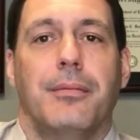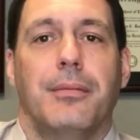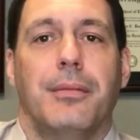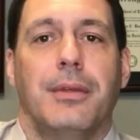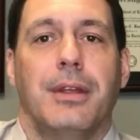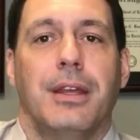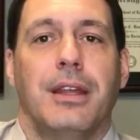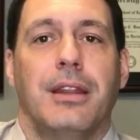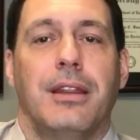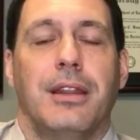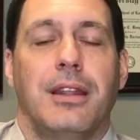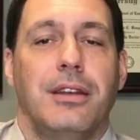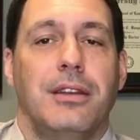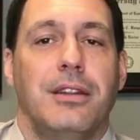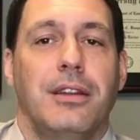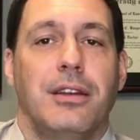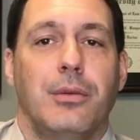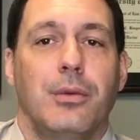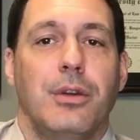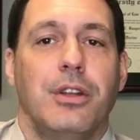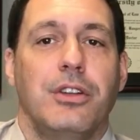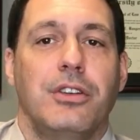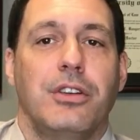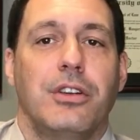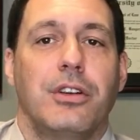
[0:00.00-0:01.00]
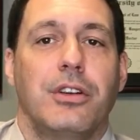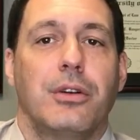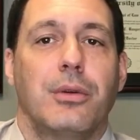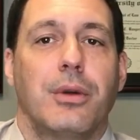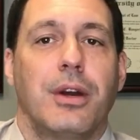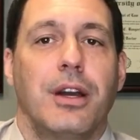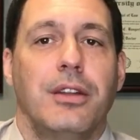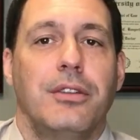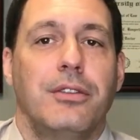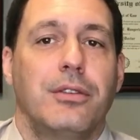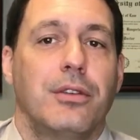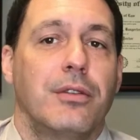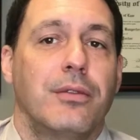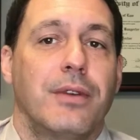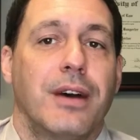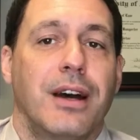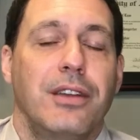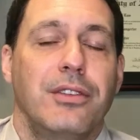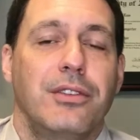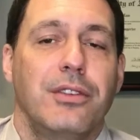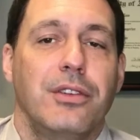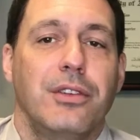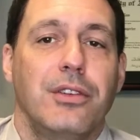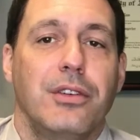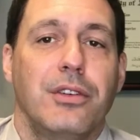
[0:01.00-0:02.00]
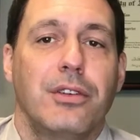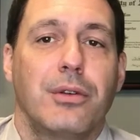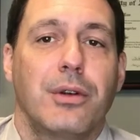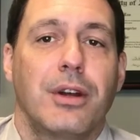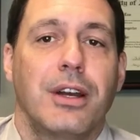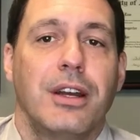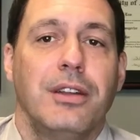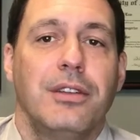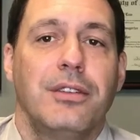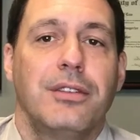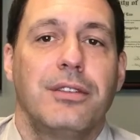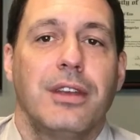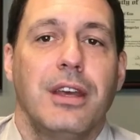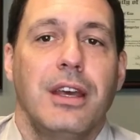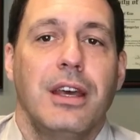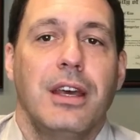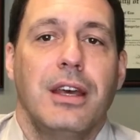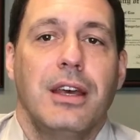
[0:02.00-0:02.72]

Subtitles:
and they didn't read you your rights or advise you your rights?